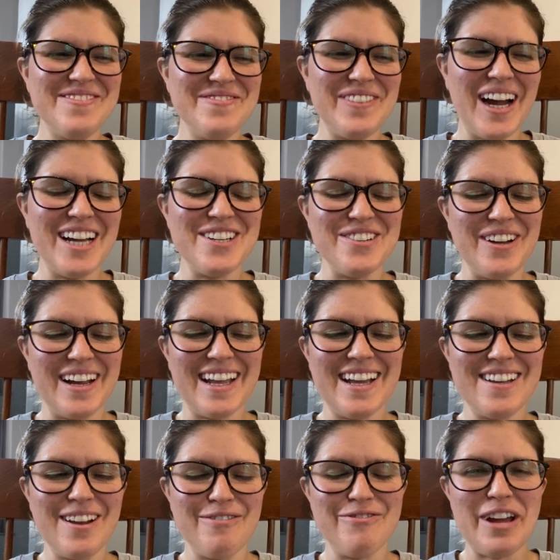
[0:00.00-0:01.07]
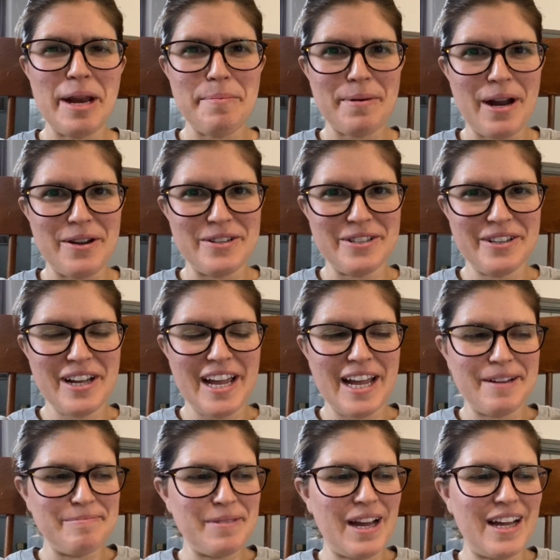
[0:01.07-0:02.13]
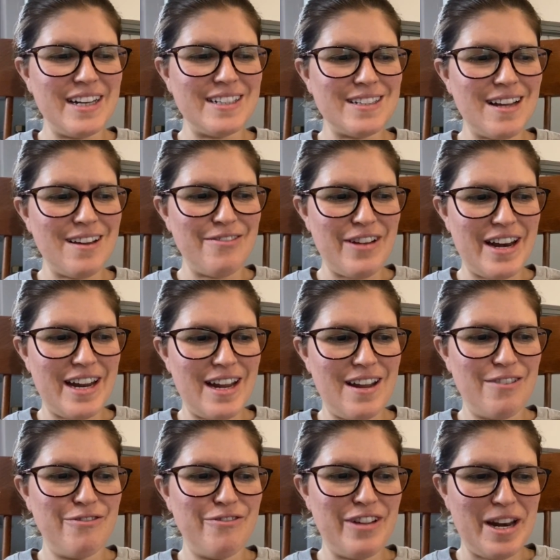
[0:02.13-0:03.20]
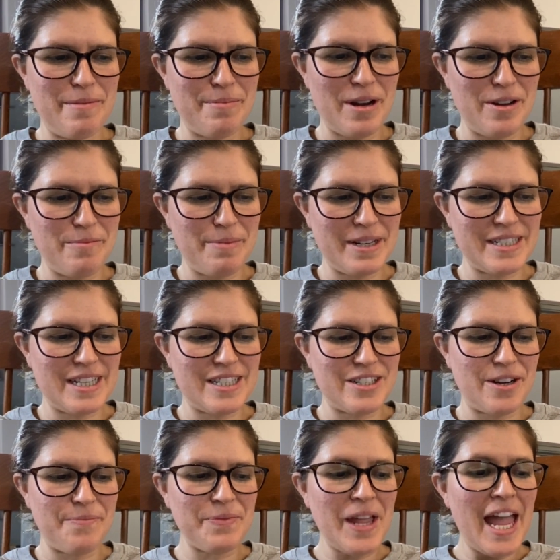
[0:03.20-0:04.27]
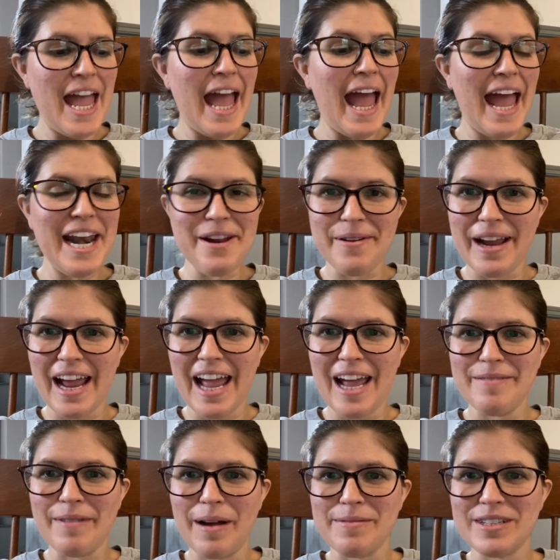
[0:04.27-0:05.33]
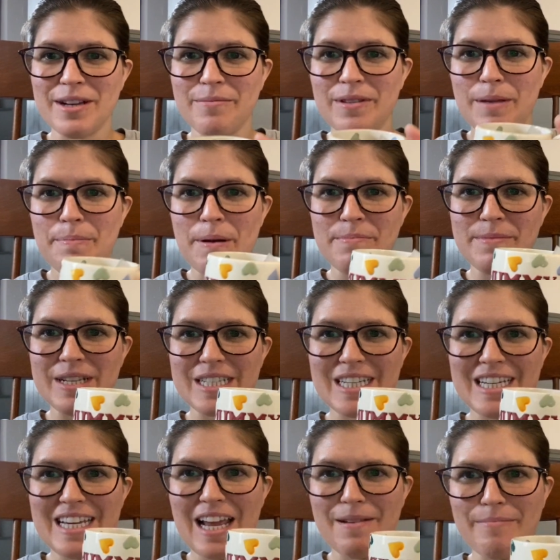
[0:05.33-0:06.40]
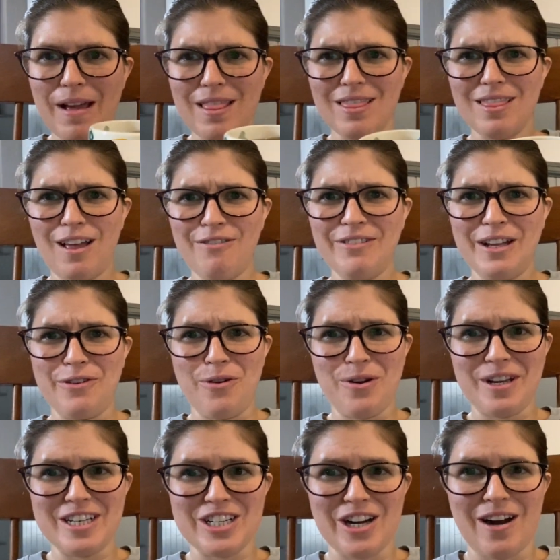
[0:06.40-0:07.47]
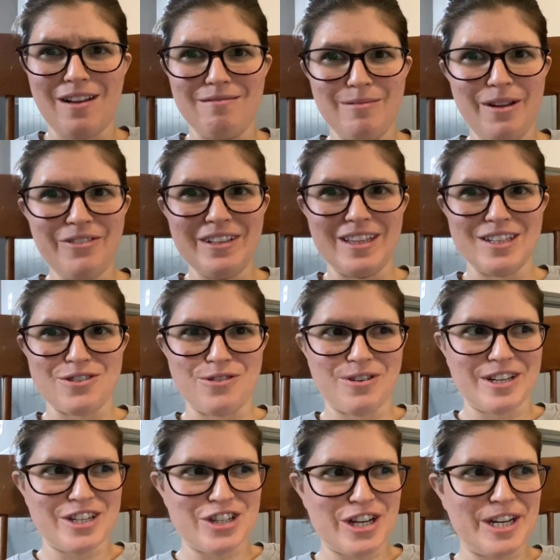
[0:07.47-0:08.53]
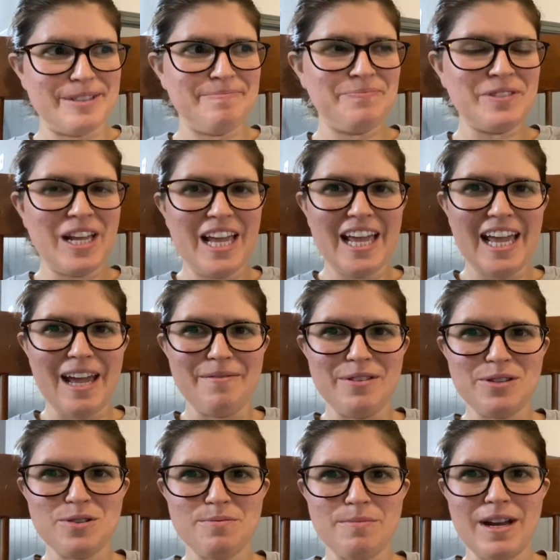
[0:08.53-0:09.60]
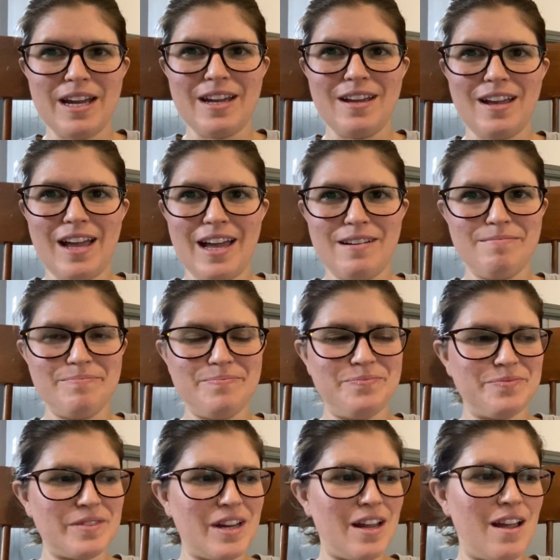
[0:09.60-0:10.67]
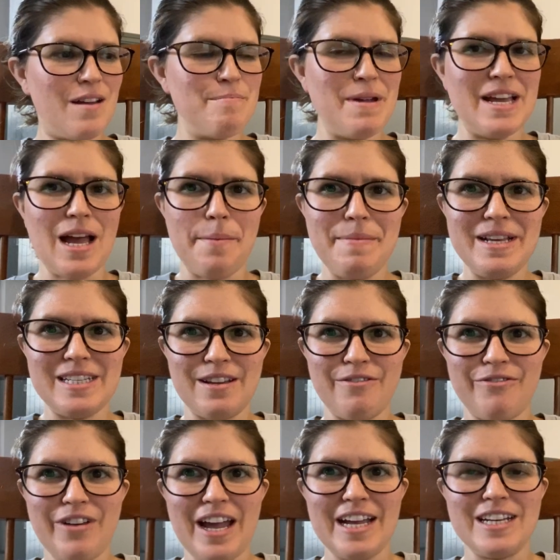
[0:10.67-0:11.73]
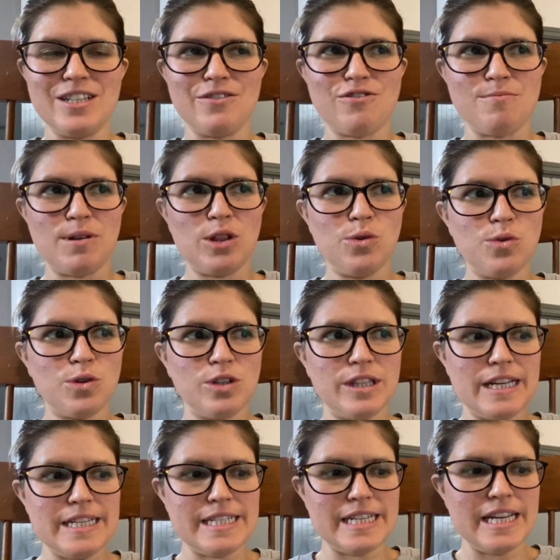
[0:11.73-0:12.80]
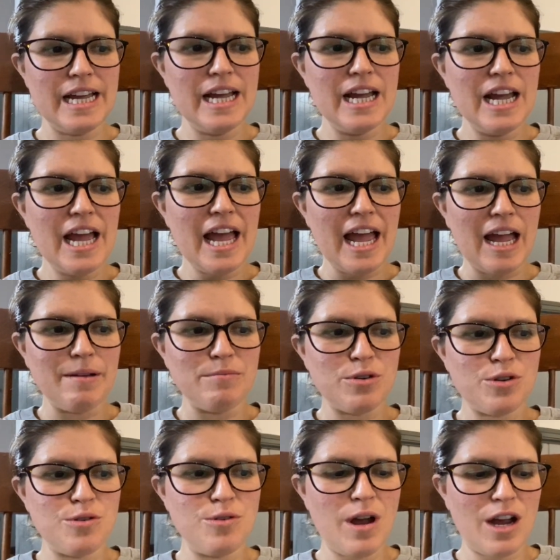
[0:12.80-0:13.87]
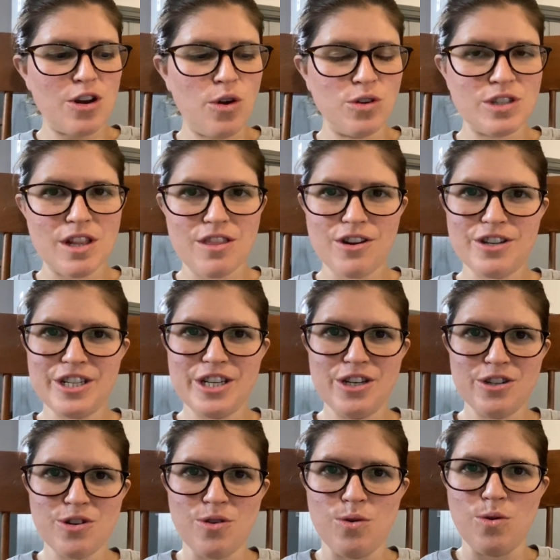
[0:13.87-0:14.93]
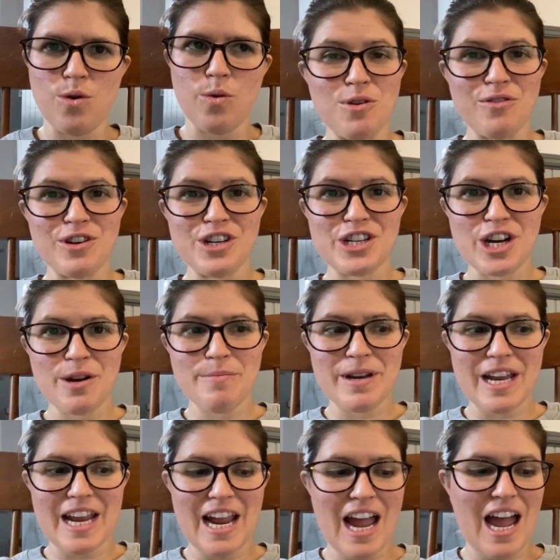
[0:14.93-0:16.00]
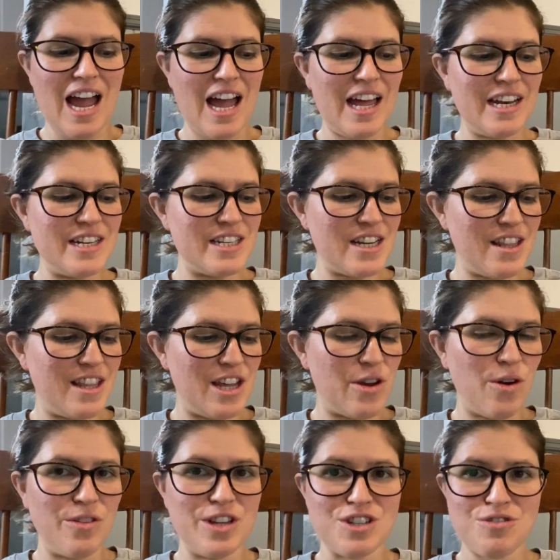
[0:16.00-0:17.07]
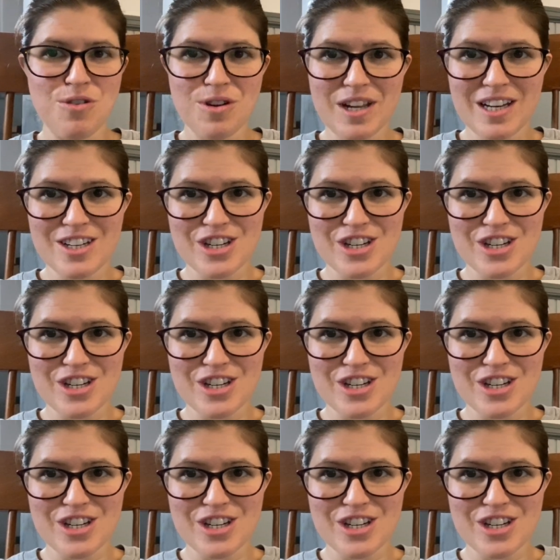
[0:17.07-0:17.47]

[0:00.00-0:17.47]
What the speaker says: But I'm very proud, and a very, very proud big sister. Anyway, I'm sitting with a peppermint tea in my lovely rocking chair. I'm loving this rocking chair. This is my amazing find from a local lady who got it 30 years ago over in Germany, and they got this rocking